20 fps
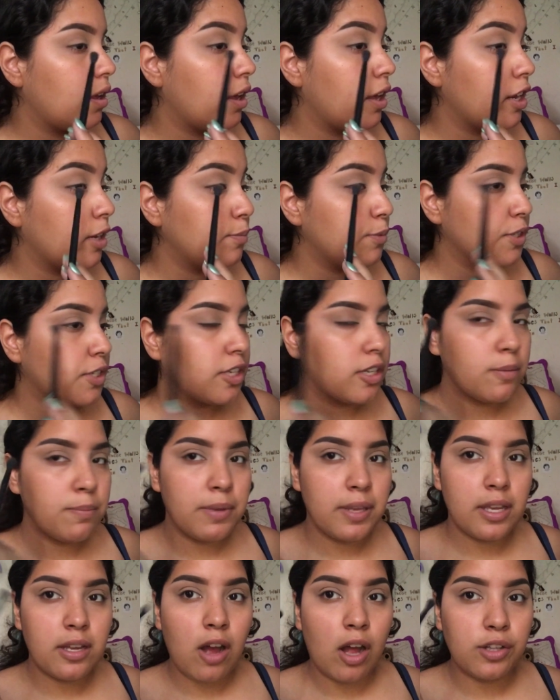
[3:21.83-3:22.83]
And I'm just going to
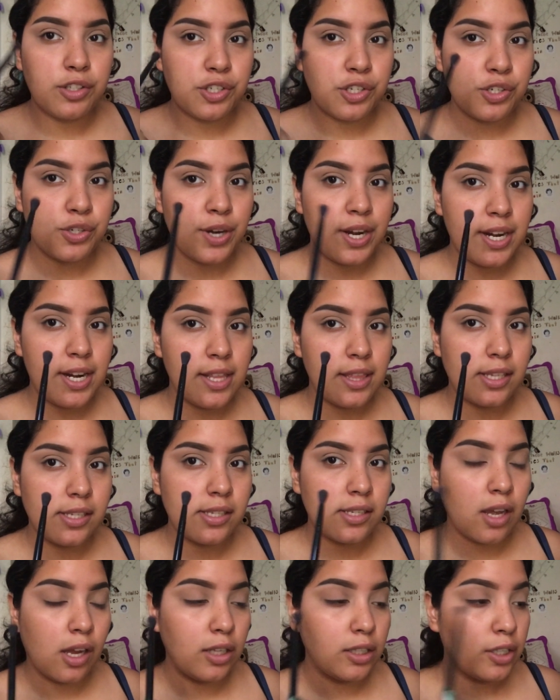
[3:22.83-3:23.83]
be concentrating
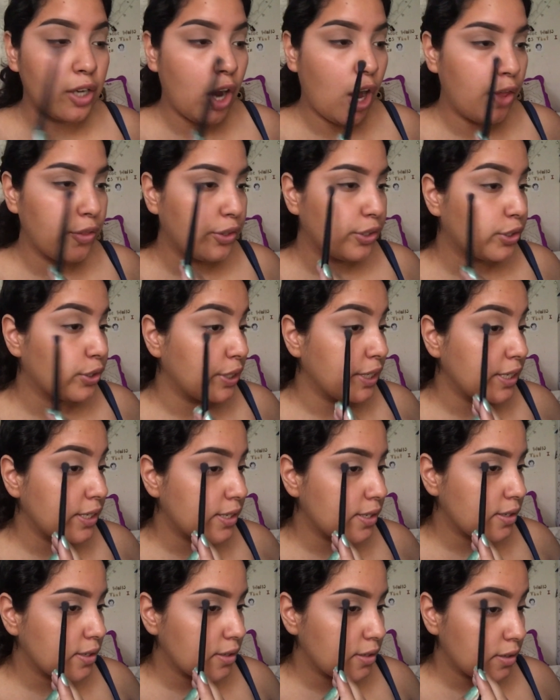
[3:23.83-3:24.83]
this color on the
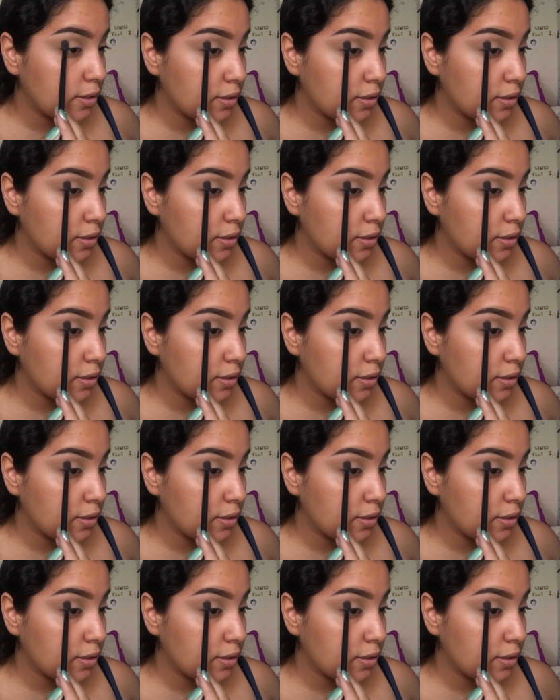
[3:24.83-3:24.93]
crease.